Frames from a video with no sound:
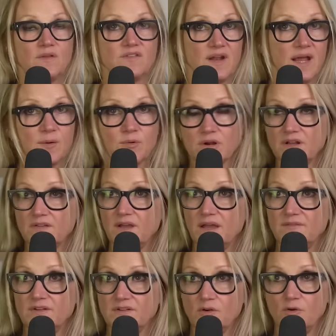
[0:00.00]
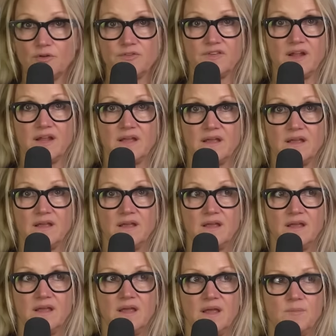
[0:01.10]
Today, we're going to dive into goal setting,
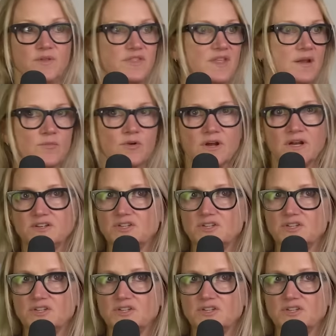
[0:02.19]
but then we're